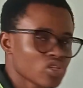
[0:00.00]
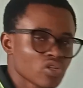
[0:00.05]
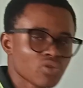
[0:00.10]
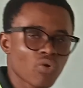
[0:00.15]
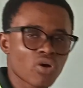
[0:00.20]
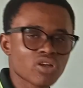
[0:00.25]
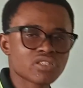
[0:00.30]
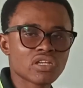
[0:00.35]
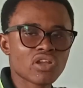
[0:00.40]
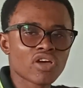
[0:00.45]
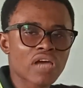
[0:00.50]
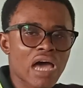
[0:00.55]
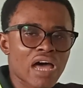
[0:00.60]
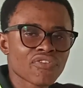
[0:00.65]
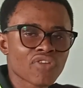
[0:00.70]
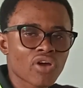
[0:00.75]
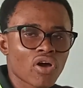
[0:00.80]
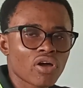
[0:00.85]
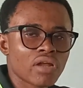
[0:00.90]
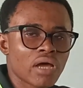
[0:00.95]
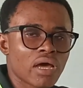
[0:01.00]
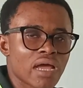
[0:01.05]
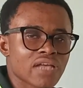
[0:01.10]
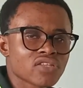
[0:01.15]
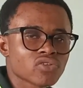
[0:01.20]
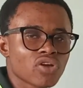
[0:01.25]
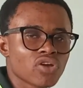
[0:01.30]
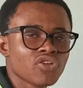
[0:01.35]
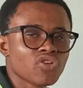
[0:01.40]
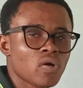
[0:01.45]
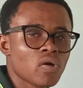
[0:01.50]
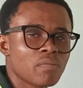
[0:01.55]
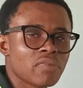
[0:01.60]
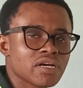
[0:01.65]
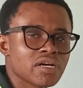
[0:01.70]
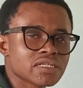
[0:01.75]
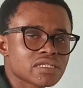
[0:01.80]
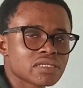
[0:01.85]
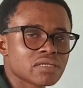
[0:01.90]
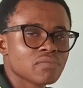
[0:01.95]
the what? Write all the
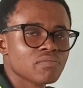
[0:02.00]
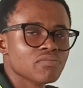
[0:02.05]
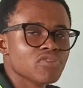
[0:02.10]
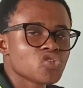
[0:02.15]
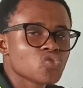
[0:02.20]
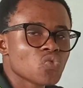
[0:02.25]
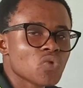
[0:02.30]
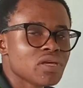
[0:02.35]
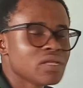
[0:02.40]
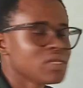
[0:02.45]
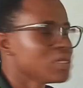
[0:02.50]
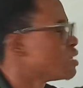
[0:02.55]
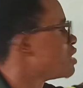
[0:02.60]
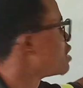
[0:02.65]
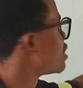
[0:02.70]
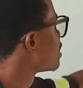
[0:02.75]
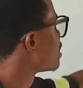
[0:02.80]
numbers between